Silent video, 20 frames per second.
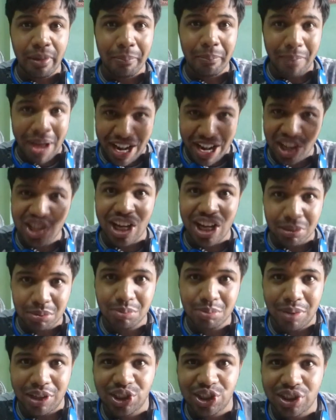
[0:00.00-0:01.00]
marriage
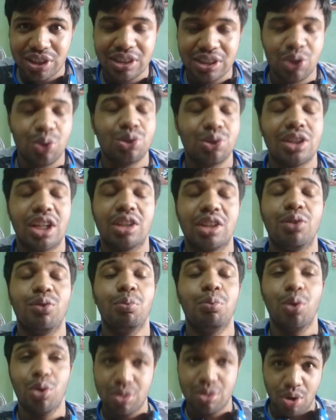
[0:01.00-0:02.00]
album pictures, those are the
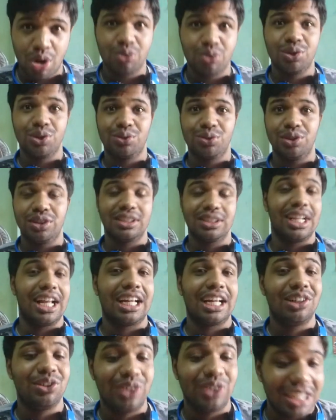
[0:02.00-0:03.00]
most awkward ones, and I
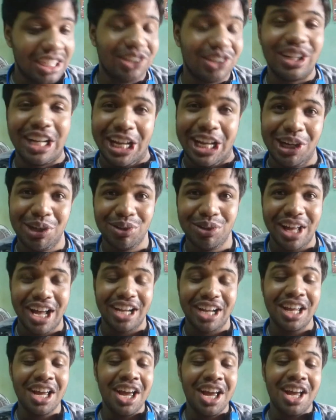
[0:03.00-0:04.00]
can really relate to
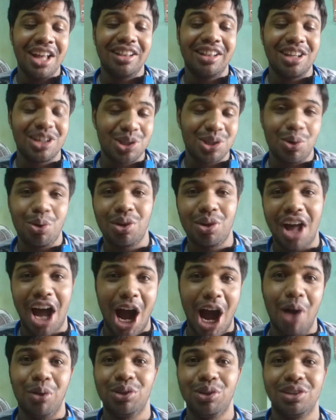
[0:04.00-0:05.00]
that. They showed
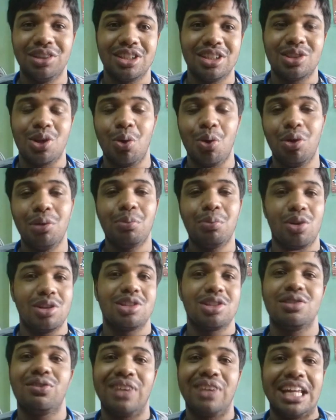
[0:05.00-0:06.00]
how this whole
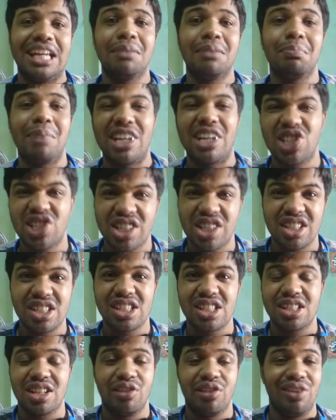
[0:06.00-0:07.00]
process of taking
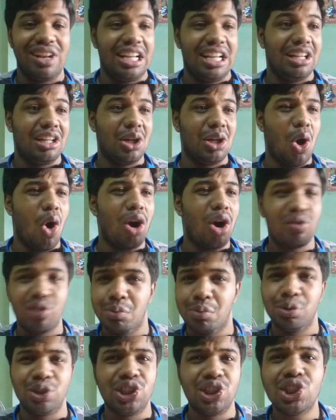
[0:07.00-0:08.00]
pictures in a very
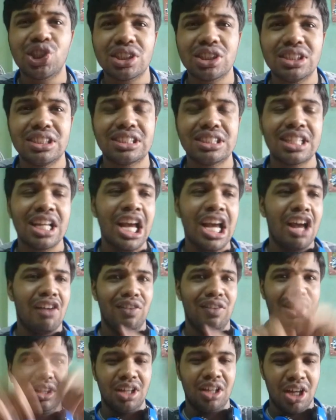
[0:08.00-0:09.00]
awkward positions
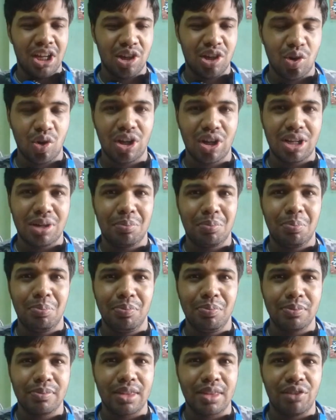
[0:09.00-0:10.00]
with, you know,
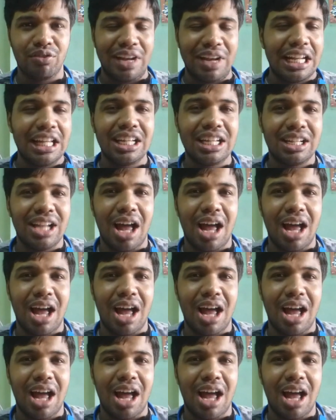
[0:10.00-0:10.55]
wedding